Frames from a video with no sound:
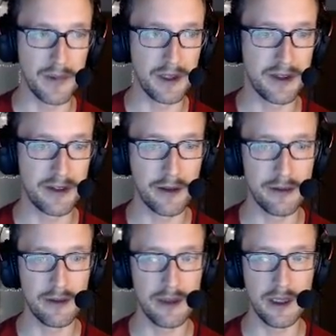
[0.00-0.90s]

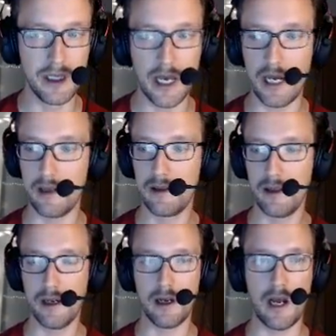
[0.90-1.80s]
So yeah,
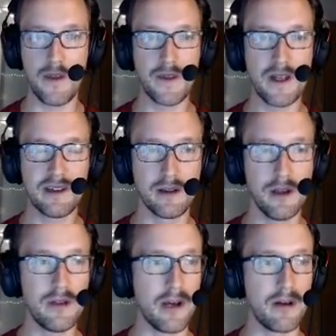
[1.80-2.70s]
I think that's the
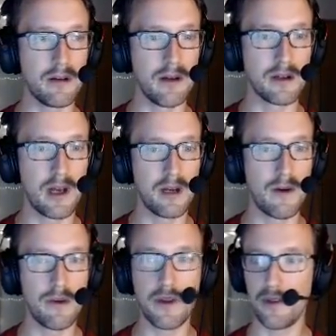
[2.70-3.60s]
lowdown on kind of
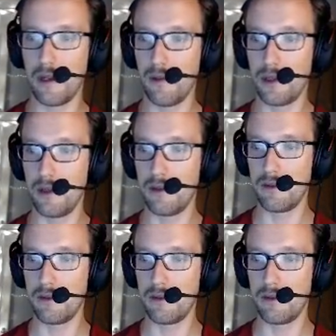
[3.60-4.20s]
everything that I wanted